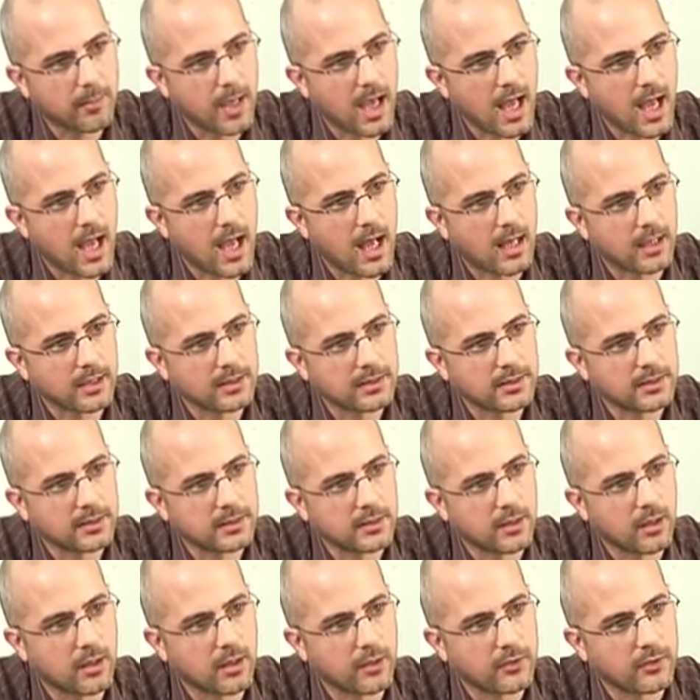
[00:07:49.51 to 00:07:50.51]

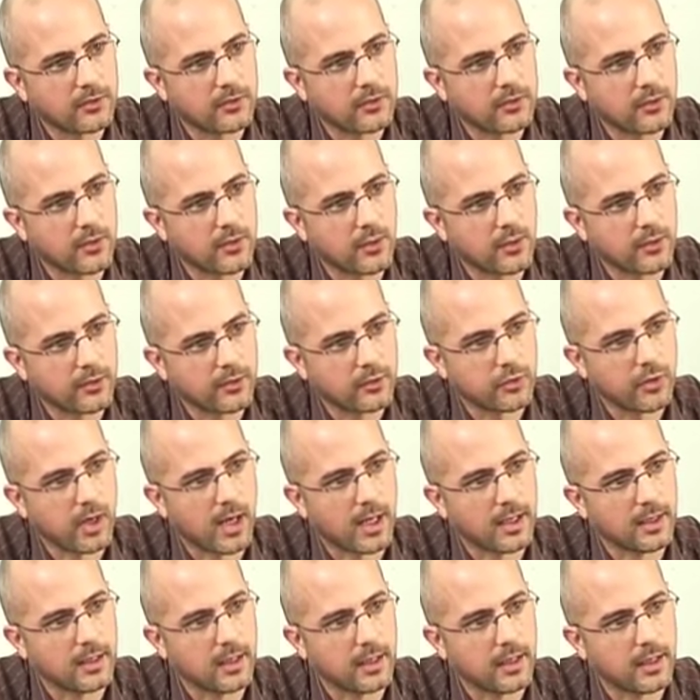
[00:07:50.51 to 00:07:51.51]
parts of
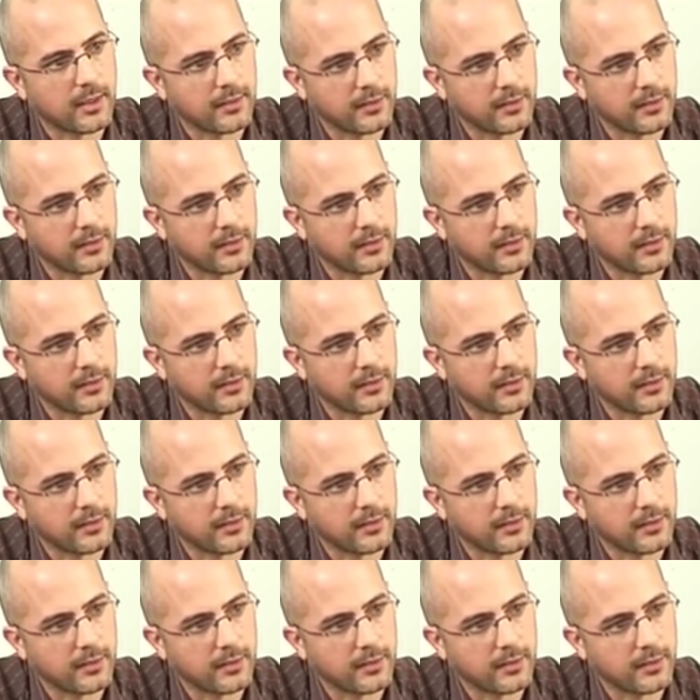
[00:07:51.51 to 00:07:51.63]
Australia,